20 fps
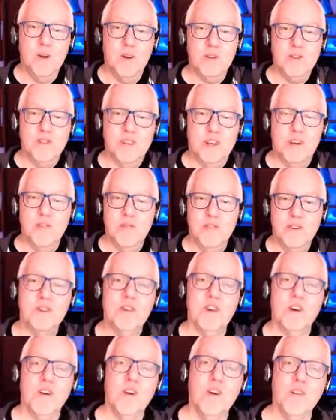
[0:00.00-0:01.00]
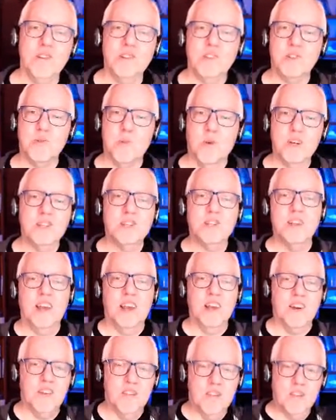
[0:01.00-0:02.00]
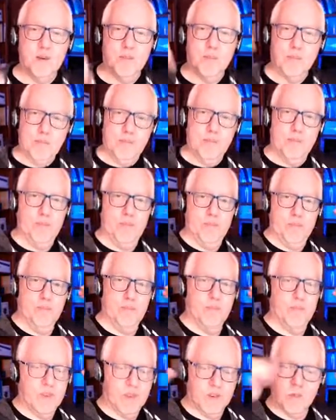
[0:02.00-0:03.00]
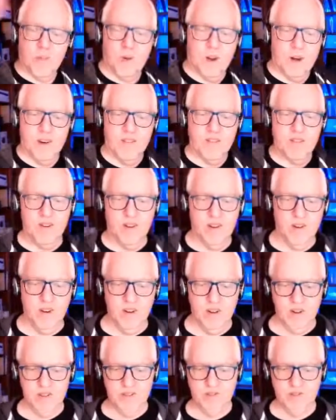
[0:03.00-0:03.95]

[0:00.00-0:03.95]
yourself into Arnold Schwarzenegger, the whatever?